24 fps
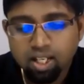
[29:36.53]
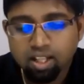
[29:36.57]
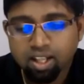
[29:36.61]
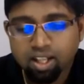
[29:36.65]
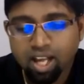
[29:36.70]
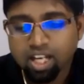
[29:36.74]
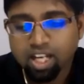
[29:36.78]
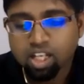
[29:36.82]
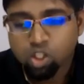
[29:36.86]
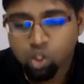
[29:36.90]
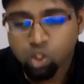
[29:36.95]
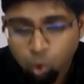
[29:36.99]

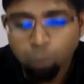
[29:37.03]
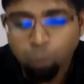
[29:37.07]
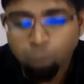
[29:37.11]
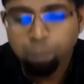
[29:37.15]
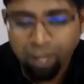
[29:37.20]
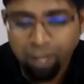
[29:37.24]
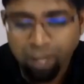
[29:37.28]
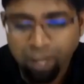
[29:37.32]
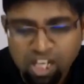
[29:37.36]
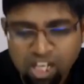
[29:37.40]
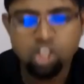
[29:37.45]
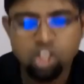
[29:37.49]
Right? 2
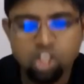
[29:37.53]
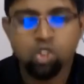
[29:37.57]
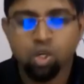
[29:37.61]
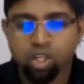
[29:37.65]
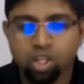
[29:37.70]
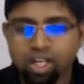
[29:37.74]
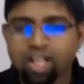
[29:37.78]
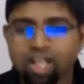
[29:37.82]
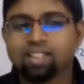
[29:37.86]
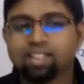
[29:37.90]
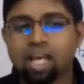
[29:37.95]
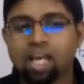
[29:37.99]
patients you
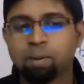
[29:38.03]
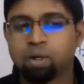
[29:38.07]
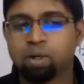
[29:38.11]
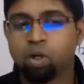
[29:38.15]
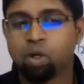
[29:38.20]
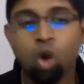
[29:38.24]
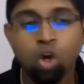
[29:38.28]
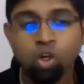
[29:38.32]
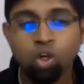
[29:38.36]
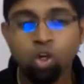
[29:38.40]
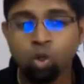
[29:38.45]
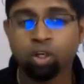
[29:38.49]
will examine.
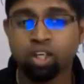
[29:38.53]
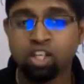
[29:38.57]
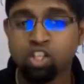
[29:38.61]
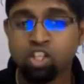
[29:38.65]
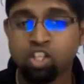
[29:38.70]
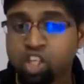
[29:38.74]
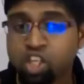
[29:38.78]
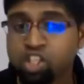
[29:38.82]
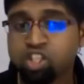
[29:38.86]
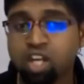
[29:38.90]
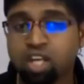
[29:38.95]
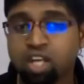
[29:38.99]
Not talking,
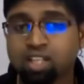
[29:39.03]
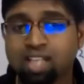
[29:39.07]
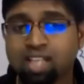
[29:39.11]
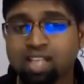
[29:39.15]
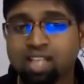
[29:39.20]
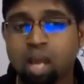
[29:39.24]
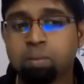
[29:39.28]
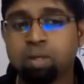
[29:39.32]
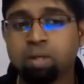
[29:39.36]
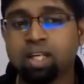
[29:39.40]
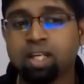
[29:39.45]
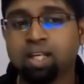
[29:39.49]
just
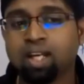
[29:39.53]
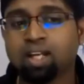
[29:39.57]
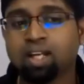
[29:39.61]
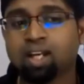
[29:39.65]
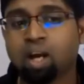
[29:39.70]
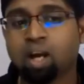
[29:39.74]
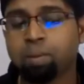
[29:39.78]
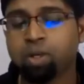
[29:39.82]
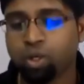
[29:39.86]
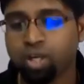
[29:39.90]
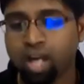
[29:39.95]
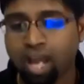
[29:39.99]
examining and
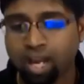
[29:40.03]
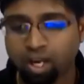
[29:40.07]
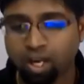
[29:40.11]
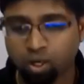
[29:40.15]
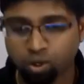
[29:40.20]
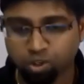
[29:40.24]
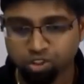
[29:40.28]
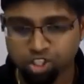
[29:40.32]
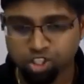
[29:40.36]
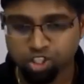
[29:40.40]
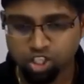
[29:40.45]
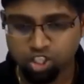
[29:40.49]
coming to a
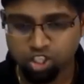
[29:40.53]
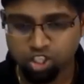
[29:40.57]
diagnosis.